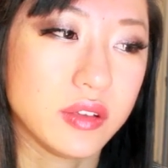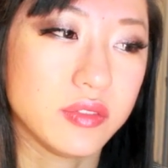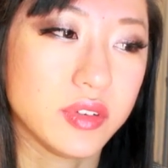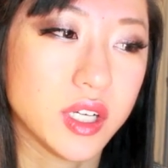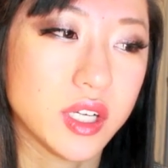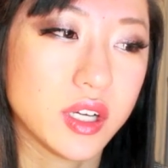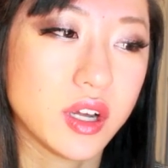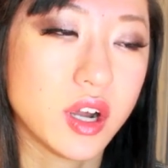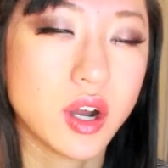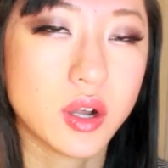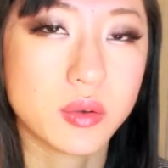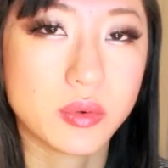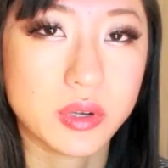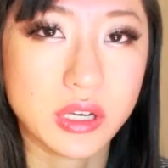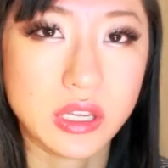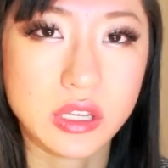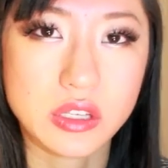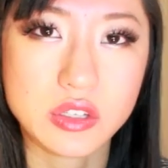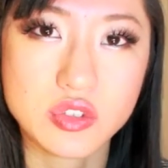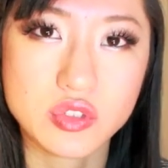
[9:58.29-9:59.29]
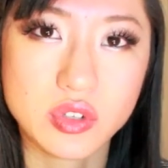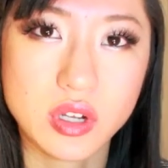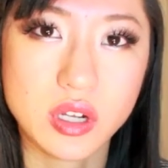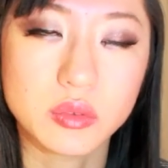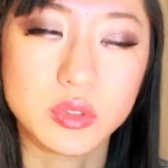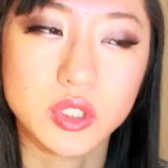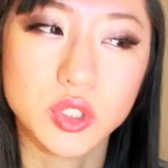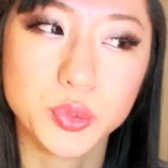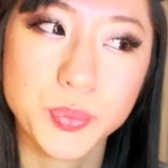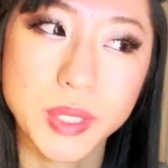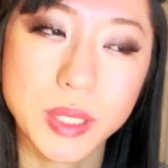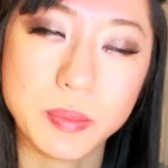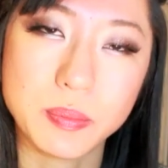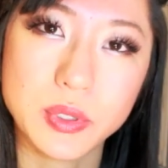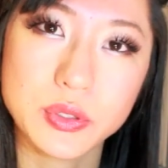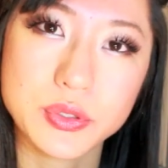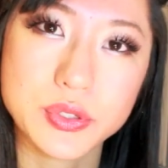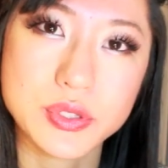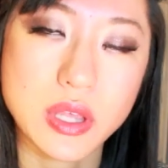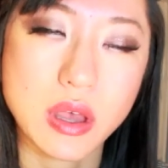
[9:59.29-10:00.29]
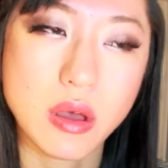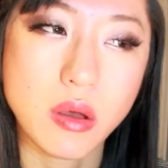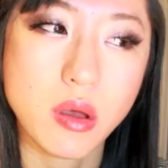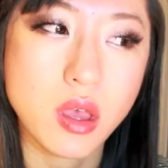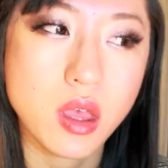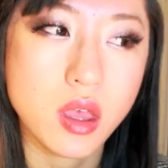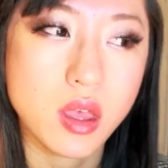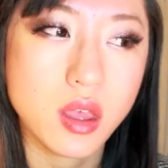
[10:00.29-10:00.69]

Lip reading: very hardworking, strong-willed people. So